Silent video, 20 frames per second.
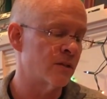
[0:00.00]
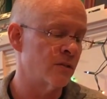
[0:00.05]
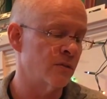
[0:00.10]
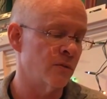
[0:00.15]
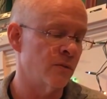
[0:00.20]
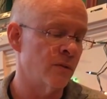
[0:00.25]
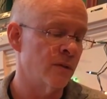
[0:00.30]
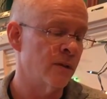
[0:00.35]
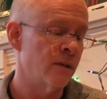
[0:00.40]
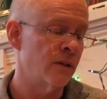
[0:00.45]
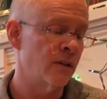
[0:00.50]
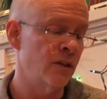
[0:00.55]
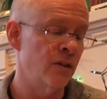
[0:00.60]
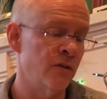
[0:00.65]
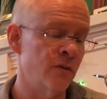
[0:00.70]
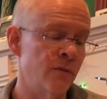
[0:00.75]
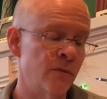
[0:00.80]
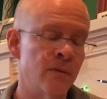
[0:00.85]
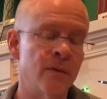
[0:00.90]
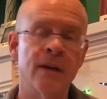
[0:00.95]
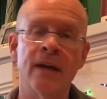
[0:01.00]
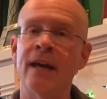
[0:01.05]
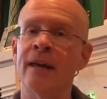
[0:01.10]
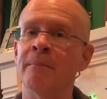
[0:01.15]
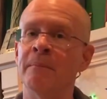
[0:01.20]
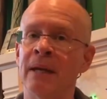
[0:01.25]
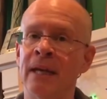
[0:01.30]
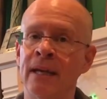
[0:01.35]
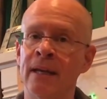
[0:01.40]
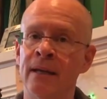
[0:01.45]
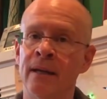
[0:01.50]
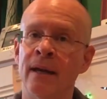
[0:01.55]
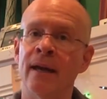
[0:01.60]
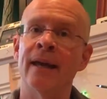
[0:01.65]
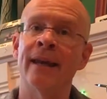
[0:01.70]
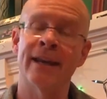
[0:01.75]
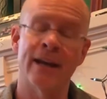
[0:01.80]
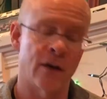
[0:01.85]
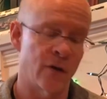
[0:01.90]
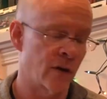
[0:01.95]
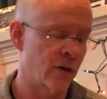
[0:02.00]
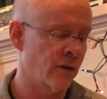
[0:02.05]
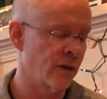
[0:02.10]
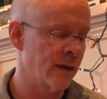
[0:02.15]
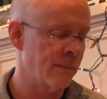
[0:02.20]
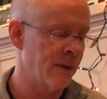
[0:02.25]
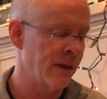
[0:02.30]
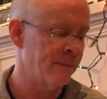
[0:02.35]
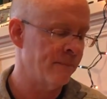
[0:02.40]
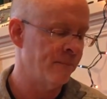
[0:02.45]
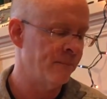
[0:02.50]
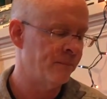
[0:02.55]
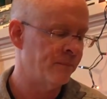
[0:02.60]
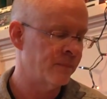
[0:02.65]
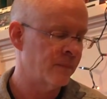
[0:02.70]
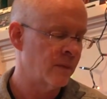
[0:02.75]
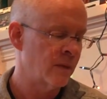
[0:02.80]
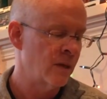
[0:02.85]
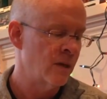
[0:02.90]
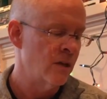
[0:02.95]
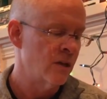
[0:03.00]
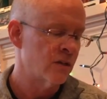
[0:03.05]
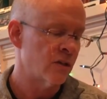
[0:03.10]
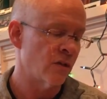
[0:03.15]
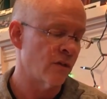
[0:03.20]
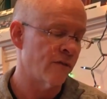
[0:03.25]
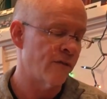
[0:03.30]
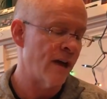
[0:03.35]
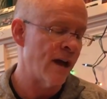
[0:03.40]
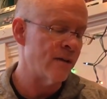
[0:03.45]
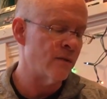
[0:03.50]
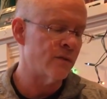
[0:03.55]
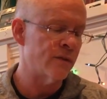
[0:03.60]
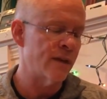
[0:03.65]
to you and me and our agreement. So the final